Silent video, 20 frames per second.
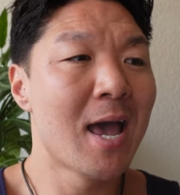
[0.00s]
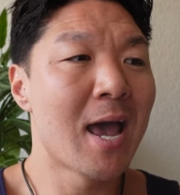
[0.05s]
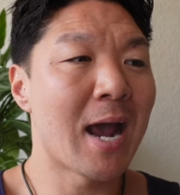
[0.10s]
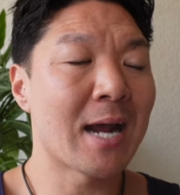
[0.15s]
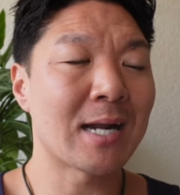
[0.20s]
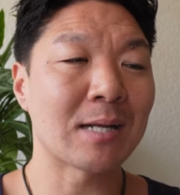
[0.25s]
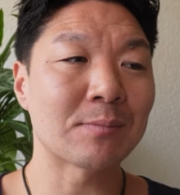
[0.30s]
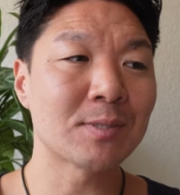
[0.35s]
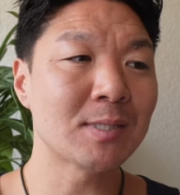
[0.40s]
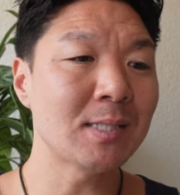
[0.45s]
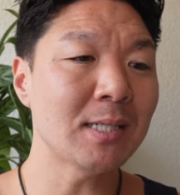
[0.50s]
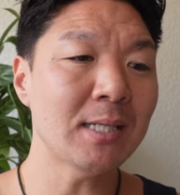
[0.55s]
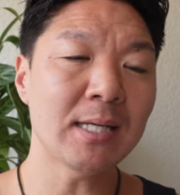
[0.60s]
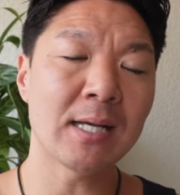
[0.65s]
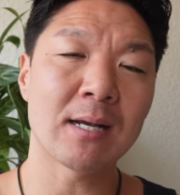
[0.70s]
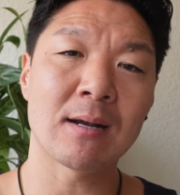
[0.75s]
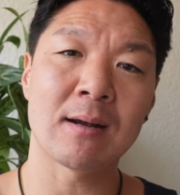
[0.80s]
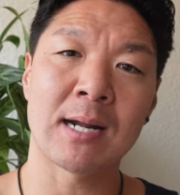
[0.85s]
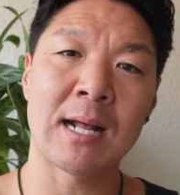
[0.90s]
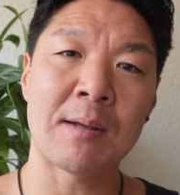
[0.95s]
And I'm sitting
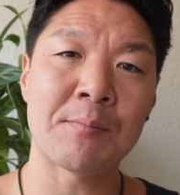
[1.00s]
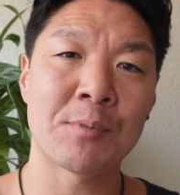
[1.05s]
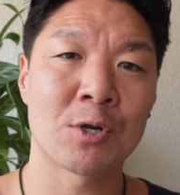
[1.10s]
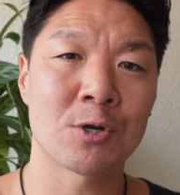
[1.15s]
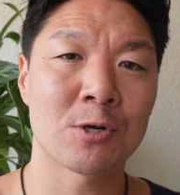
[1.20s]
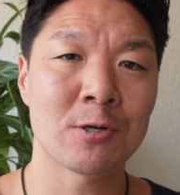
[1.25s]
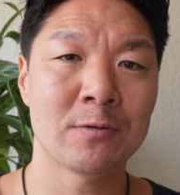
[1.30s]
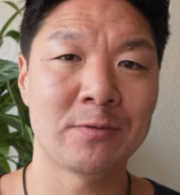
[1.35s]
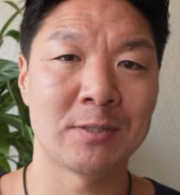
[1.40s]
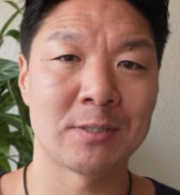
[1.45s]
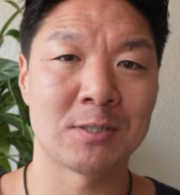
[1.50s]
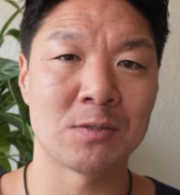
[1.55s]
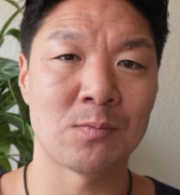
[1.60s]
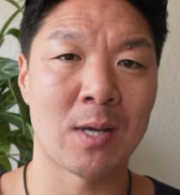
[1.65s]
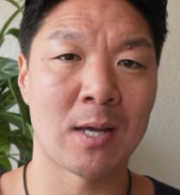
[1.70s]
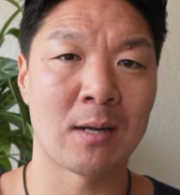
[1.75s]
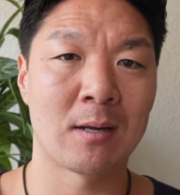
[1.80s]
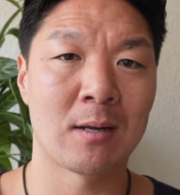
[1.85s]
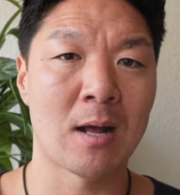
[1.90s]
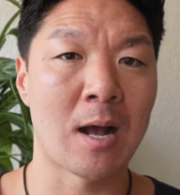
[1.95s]
here and I'm nervous,
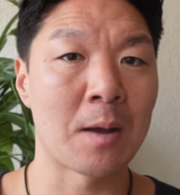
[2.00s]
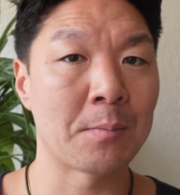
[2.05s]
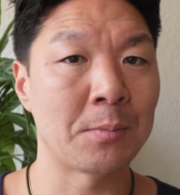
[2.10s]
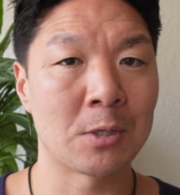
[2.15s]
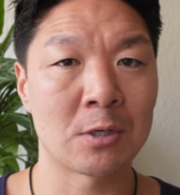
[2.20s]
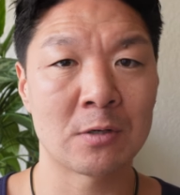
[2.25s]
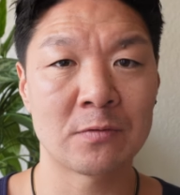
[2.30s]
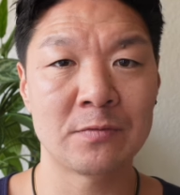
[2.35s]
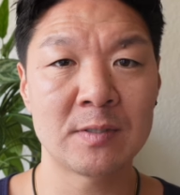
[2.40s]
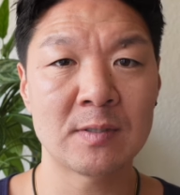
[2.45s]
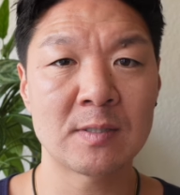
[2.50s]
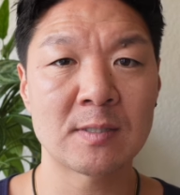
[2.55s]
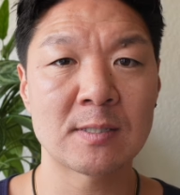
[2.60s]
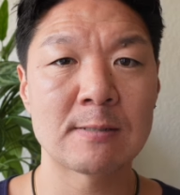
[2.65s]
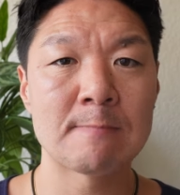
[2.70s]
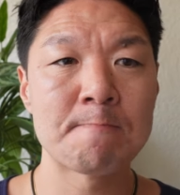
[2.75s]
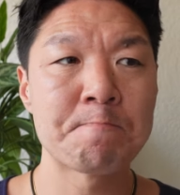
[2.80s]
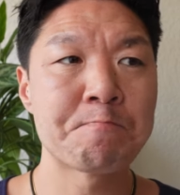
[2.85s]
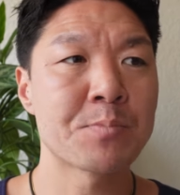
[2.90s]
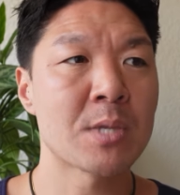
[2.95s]
man. I'm
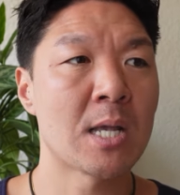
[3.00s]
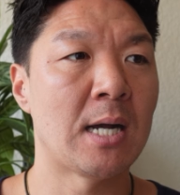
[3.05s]
nervous.